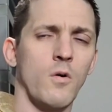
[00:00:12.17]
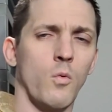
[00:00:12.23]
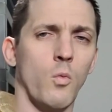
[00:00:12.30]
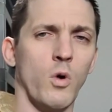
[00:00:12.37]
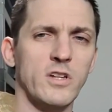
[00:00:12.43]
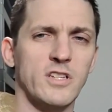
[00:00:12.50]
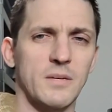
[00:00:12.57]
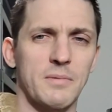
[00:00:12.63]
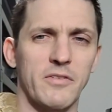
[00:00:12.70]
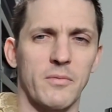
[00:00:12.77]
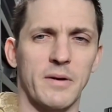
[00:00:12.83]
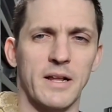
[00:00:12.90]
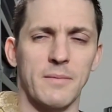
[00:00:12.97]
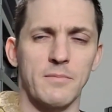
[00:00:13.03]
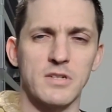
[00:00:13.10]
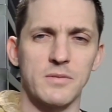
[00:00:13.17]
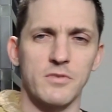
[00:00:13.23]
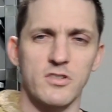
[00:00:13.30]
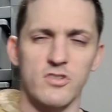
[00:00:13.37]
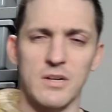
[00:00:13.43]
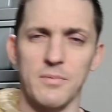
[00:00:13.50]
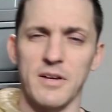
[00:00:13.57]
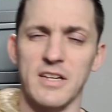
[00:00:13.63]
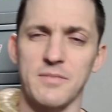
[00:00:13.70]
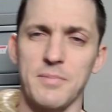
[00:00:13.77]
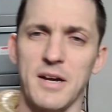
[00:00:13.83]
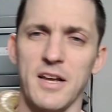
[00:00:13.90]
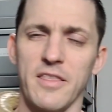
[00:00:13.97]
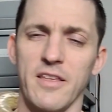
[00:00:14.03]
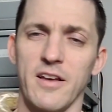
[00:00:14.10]
What's up, everybody? I'm Jim with Straight Blast
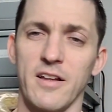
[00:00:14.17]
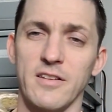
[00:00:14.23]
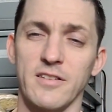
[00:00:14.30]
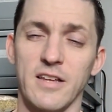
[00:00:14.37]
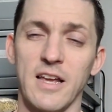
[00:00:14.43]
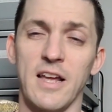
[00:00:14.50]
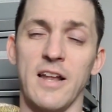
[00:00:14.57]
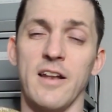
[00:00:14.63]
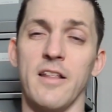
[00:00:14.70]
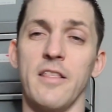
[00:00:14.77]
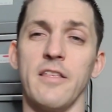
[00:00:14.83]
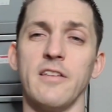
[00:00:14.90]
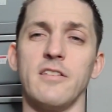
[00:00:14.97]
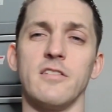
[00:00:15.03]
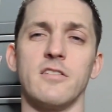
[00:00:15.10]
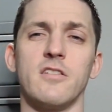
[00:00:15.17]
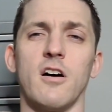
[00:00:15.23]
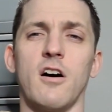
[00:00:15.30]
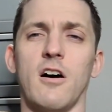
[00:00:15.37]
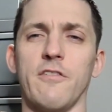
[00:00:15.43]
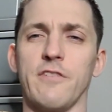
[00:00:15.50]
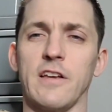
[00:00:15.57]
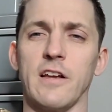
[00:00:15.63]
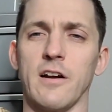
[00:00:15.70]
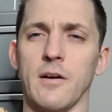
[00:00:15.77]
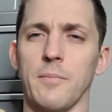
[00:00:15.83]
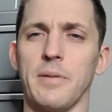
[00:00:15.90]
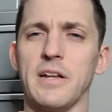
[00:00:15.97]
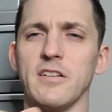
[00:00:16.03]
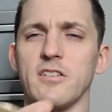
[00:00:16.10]
Pythons, and this is Toffee, our
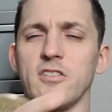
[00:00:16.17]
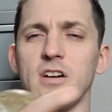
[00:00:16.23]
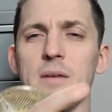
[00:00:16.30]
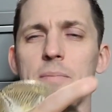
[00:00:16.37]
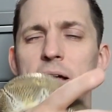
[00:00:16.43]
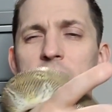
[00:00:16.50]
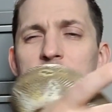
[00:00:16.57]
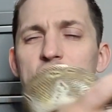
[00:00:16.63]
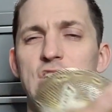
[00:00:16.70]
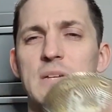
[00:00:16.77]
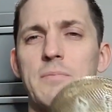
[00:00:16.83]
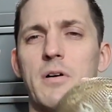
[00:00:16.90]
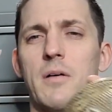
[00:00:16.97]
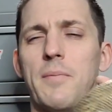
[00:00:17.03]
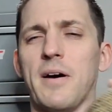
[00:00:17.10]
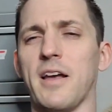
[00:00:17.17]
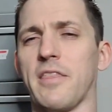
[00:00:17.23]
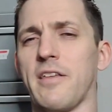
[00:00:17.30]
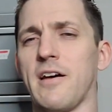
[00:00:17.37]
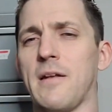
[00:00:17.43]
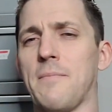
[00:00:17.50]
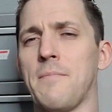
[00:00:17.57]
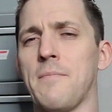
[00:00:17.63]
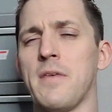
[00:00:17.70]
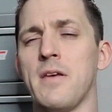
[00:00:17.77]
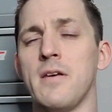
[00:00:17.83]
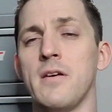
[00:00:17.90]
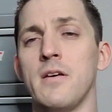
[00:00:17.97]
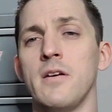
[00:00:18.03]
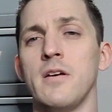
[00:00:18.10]
pinstripe Enchi ball python.
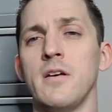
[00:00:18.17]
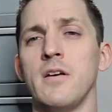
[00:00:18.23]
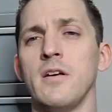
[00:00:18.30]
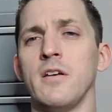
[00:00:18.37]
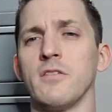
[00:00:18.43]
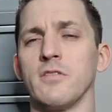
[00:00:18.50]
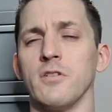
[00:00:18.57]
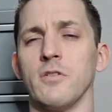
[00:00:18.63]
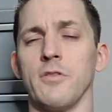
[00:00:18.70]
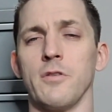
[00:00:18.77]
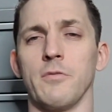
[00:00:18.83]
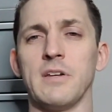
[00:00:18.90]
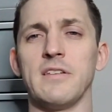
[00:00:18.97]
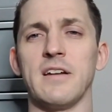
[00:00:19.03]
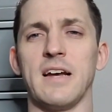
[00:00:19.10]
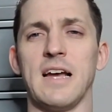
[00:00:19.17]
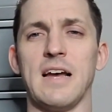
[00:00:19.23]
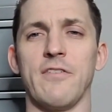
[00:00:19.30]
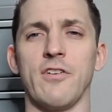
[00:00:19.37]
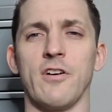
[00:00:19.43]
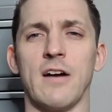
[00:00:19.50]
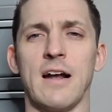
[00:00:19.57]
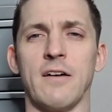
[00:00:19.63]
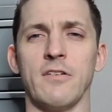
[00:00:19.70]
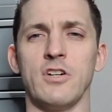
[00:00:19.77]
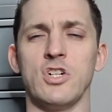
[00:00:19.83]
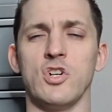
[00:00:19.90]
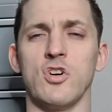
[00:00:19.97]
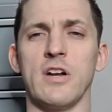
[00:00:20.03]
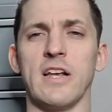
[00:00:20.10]
So the reason I have her out
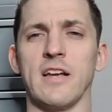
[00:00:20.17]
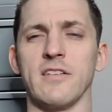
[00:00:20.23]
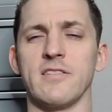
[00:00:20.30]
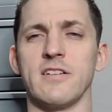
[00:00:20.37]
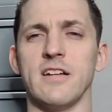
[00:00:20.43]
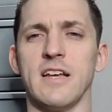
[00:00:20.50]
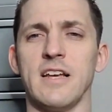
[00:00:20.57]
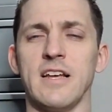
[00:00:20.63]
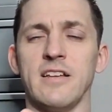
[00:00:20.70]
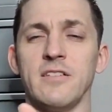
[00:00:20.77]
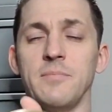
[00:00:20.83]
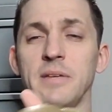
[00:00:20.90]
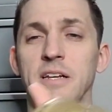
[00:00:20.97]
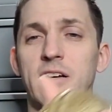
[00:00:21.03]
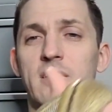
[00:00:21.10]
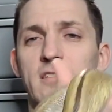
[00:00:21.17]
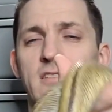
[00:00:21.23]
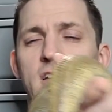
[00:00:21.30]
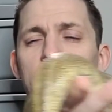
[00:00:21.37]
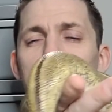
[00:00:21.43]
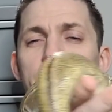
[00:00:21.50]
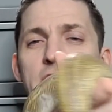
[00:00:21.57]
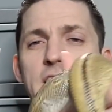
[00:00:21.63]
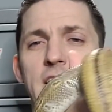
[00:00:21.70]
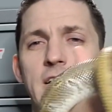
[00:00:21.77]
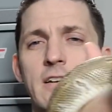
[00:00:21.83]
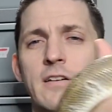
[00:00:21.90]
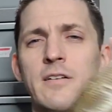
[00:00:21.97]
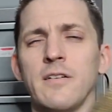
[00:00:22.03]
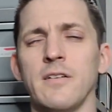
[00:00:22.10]
joining us today is because Toffee
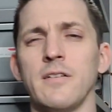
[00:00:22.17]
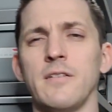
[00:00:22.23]
here,